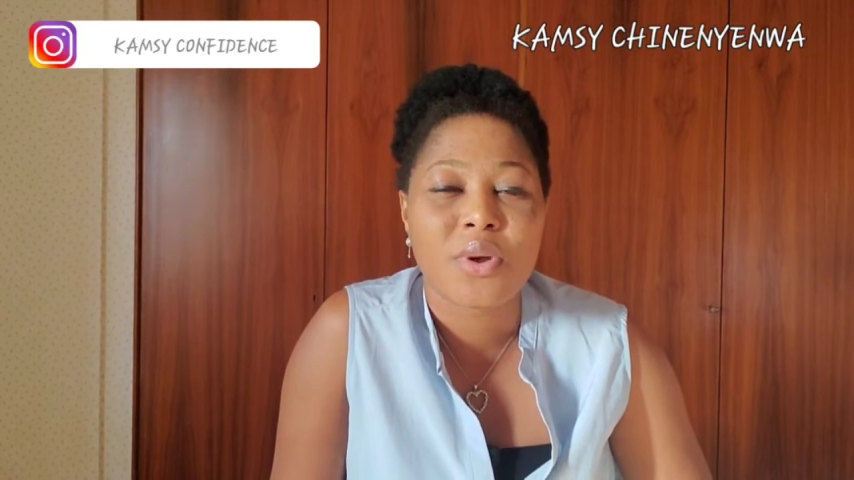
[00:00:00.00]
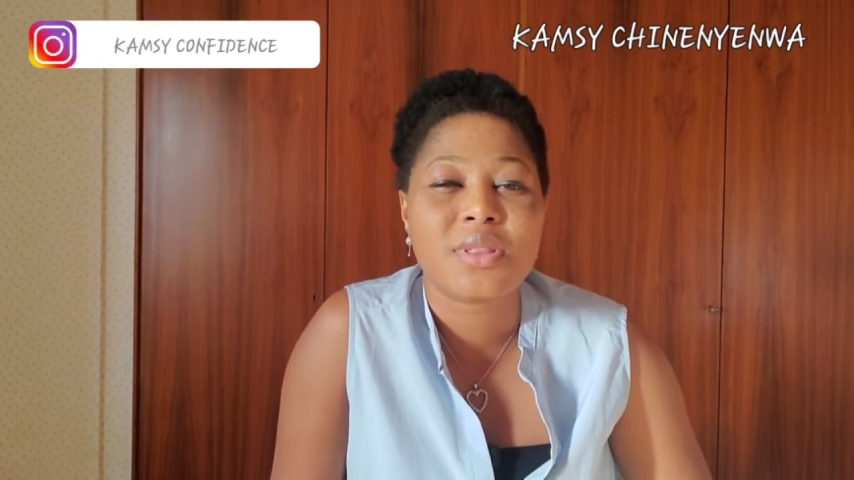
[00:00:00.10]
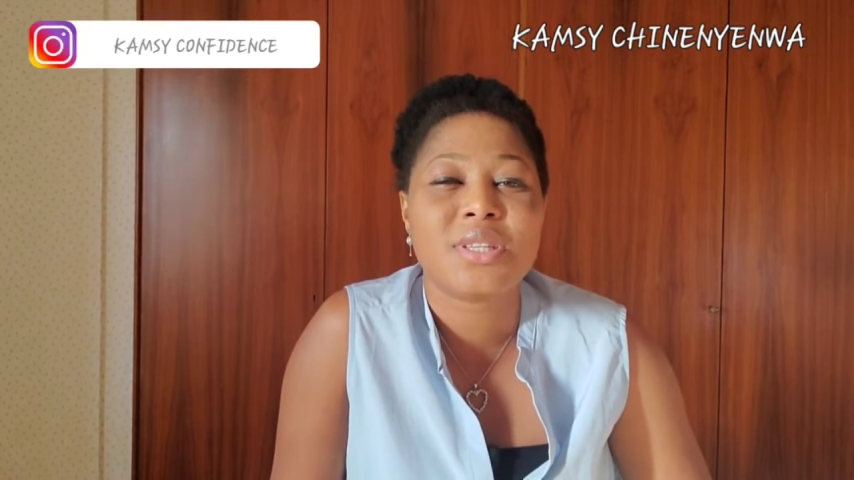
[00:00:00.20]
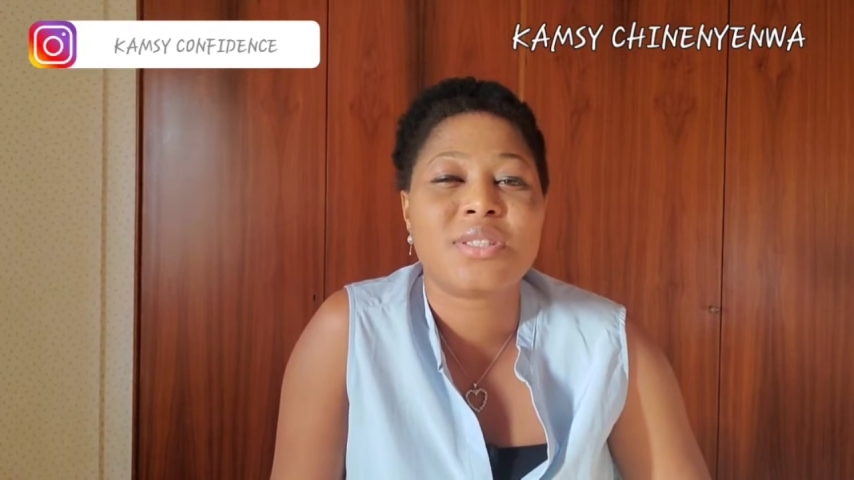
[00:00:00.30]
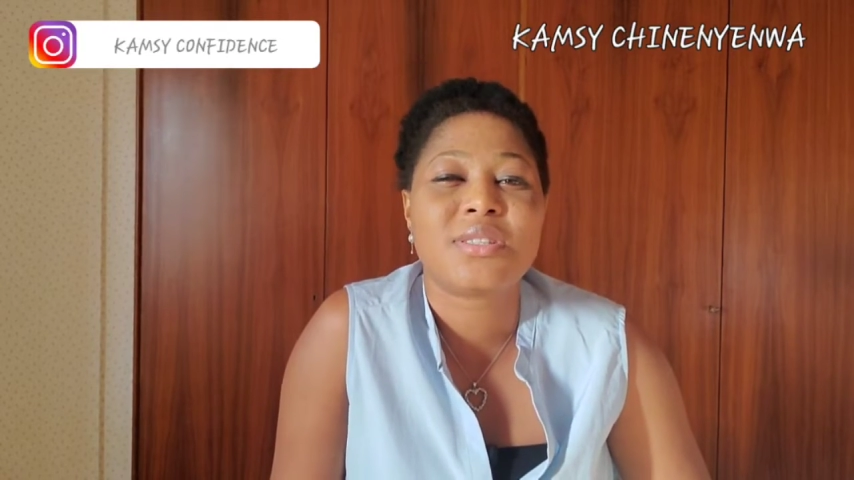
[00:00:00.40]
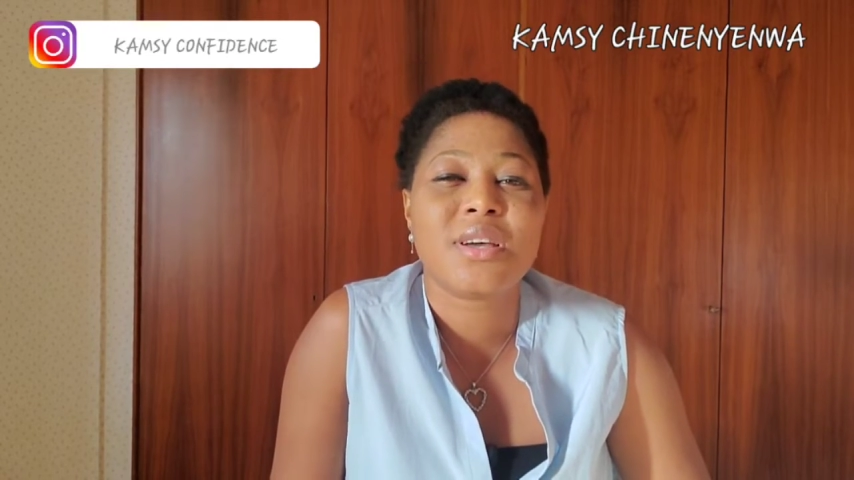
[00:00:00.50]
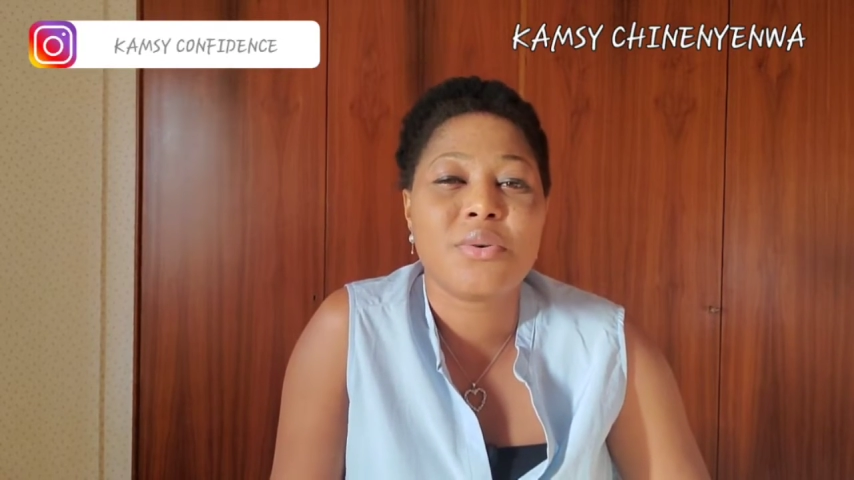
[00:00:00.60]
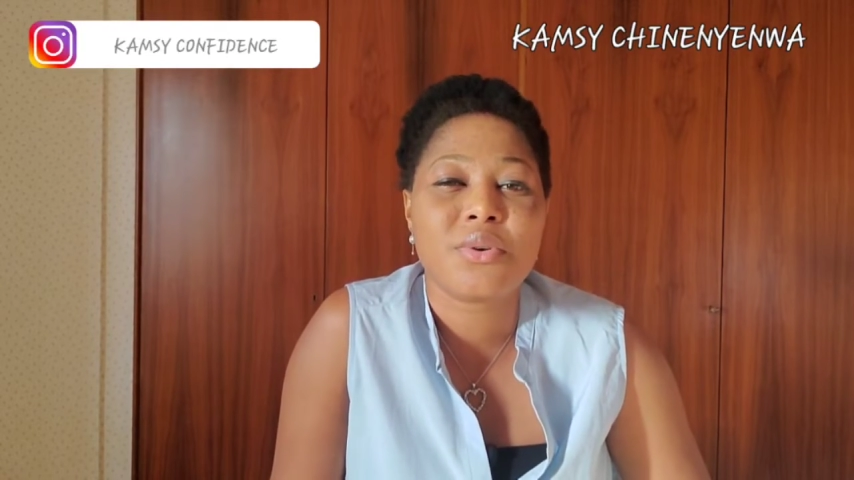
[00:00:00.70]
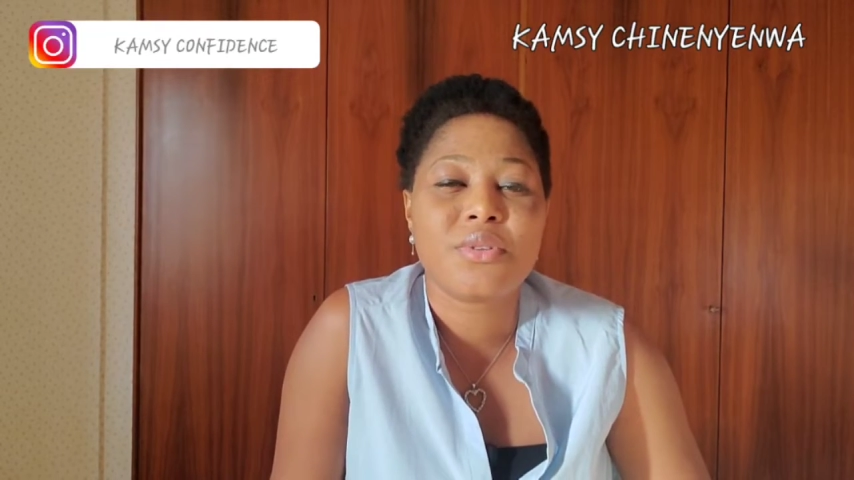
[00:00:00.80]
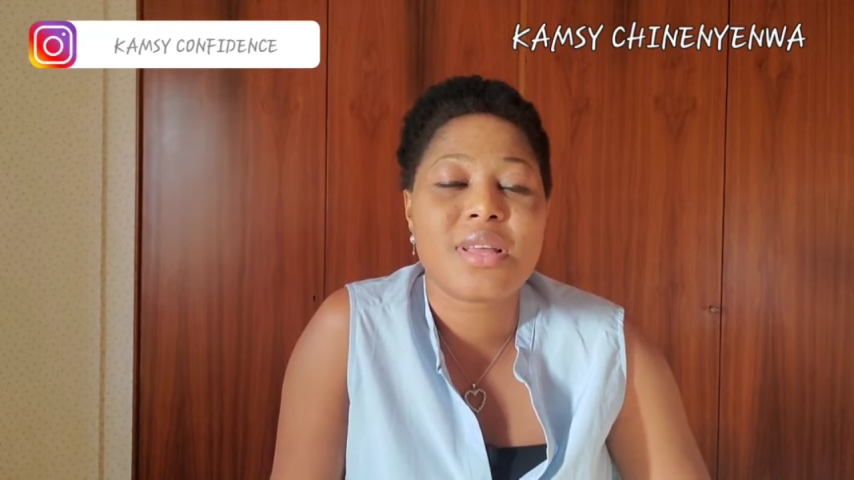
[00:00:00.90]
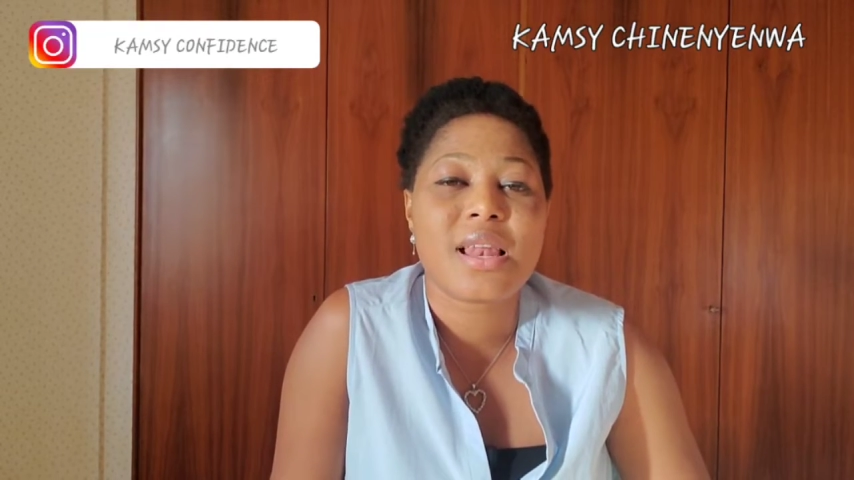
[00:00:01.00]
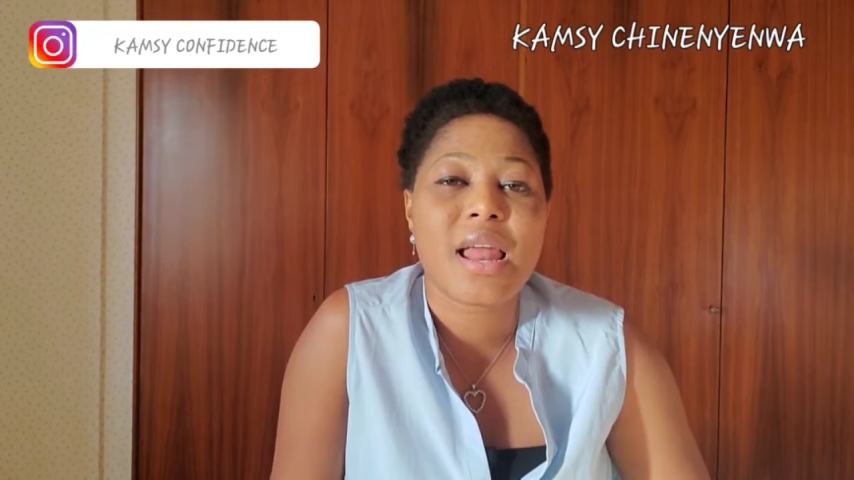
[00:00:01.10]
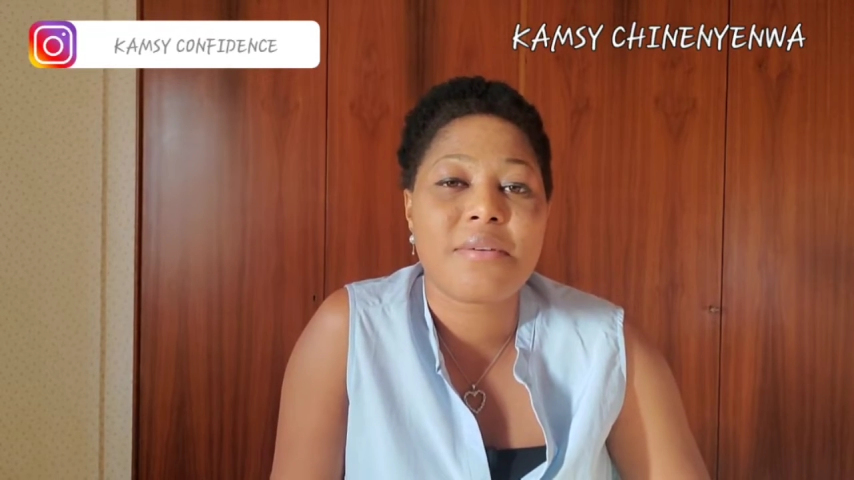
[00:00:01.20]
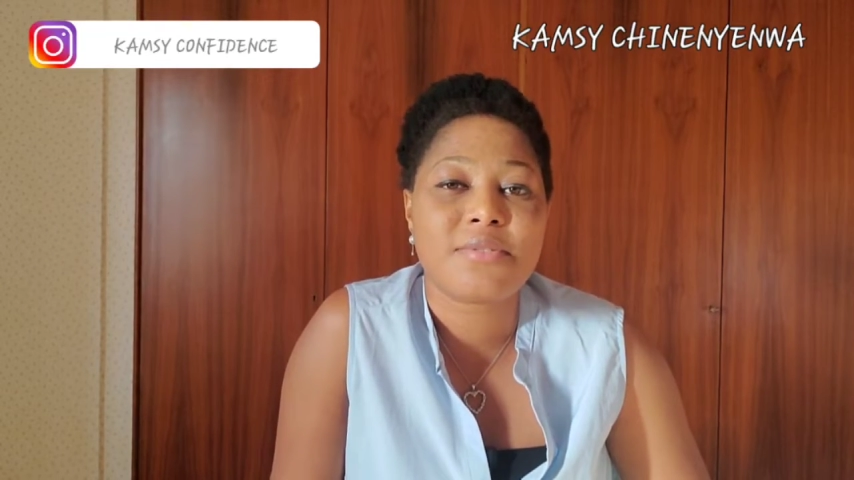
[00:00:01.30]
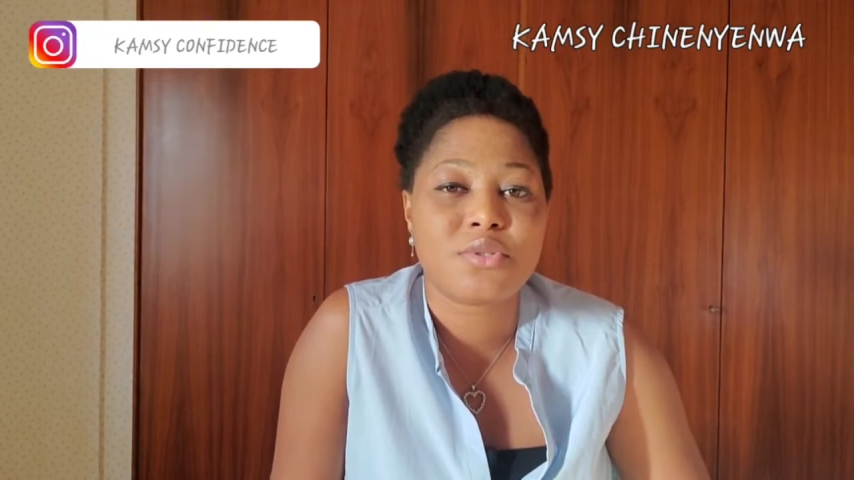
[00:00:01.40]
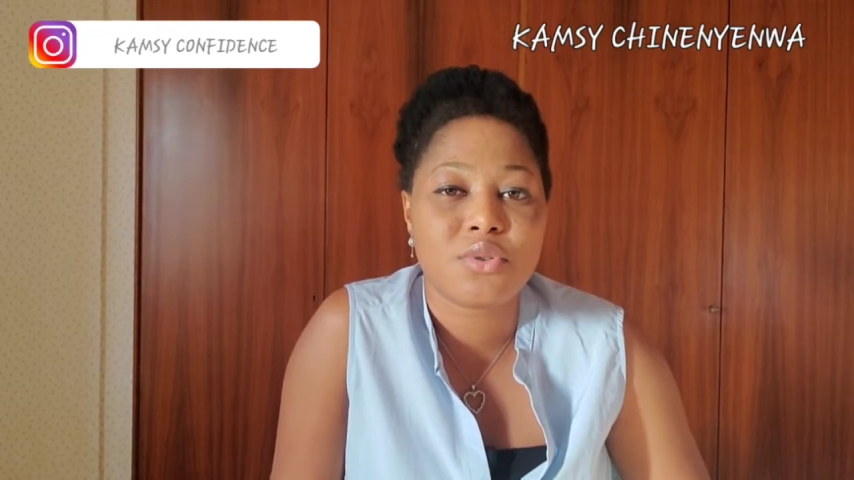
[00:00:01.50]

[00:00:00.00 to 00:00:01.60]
when they tell you their life